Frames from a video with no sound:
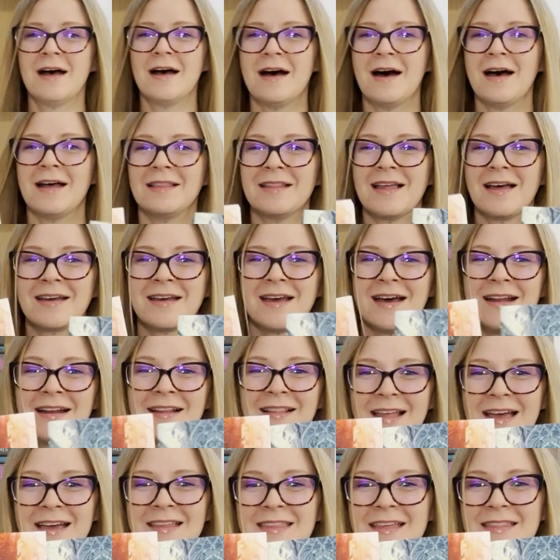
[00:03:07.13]
I kind of
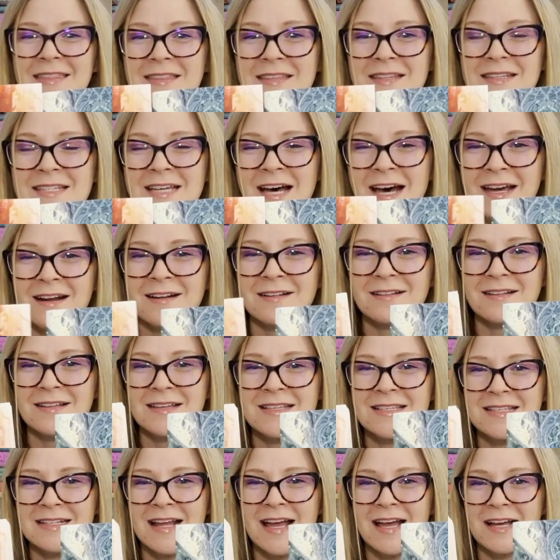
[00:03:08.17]
like that the title
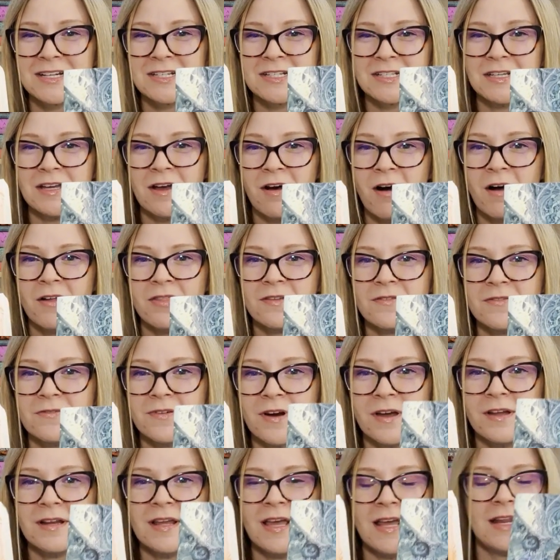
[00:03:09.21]
isn't actually on the
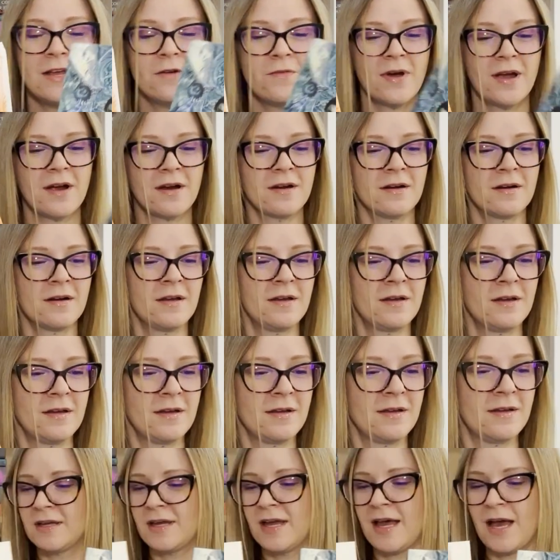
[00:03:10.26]
front anywhere.
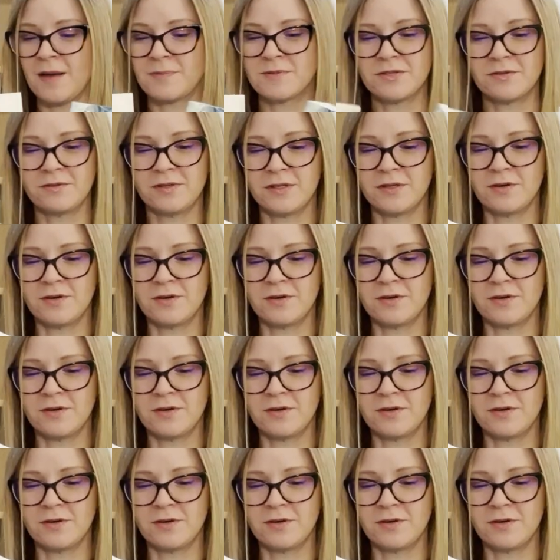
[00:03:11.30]
Absolutely